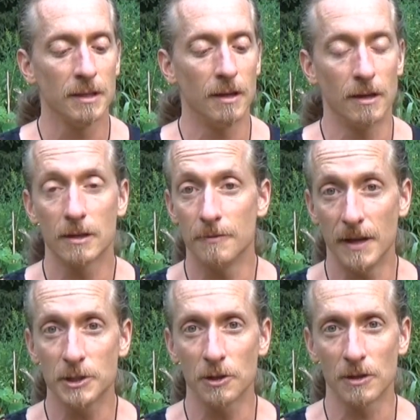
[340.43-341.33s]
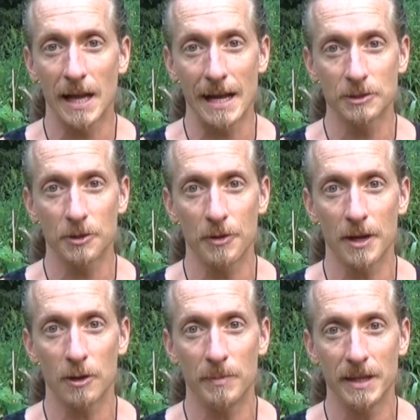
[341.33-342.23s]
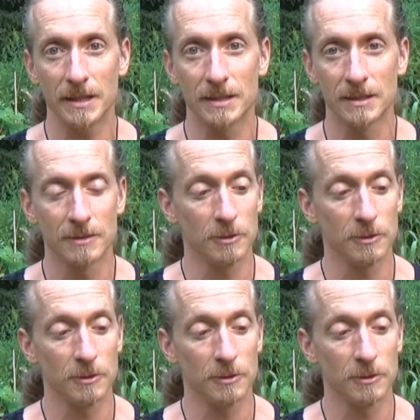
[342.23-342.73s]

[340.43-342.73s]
uh, conventional cancer therapies